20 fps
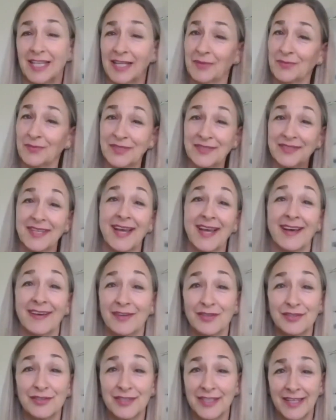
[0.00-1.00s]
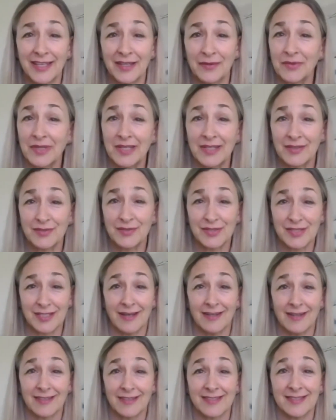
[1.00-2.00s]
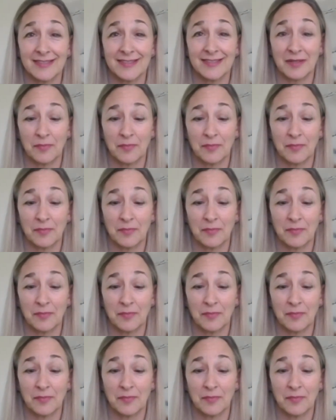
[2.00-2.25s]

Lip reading: and we'll tackle getting rid of those toxins